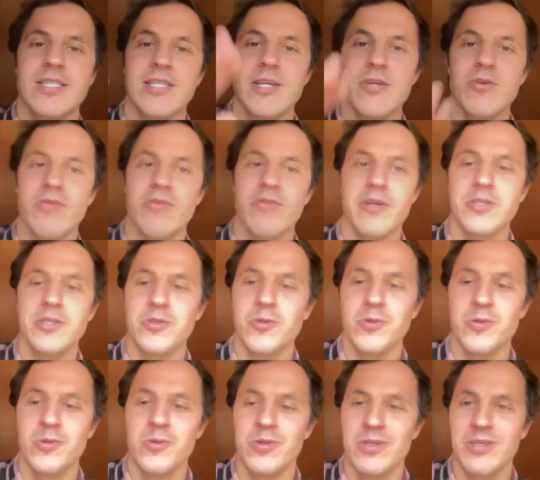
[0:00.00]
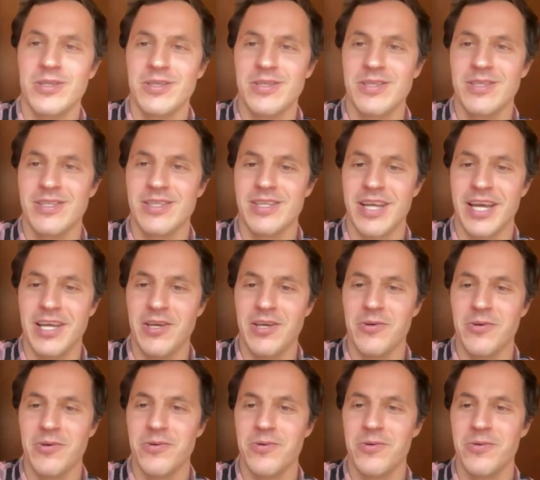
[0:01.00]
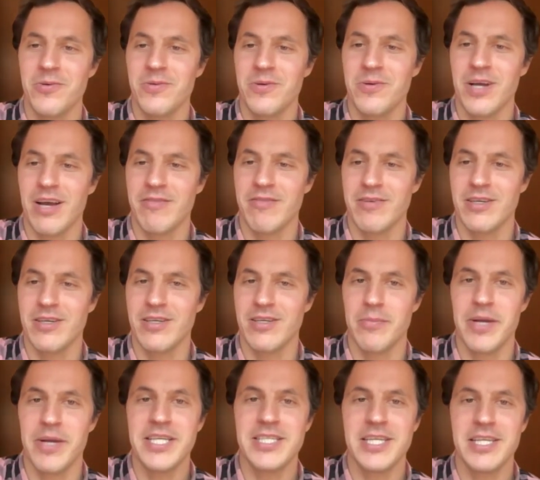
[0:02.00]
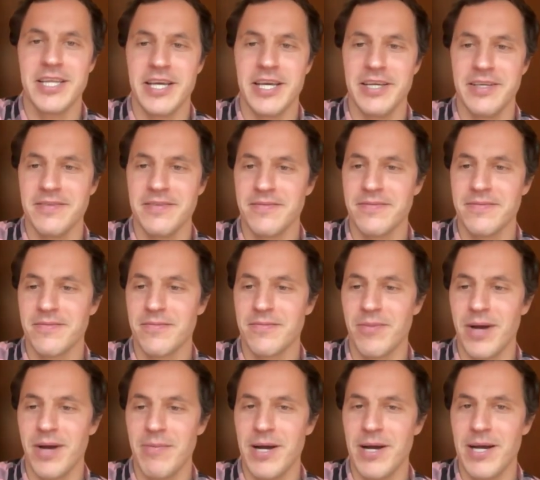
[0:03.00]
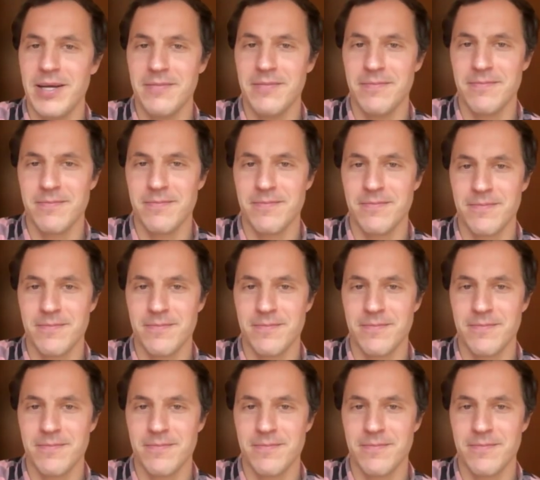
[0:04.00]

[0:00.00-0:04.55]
See you very soon. Thank you. Have an amazing day. Bye-bye.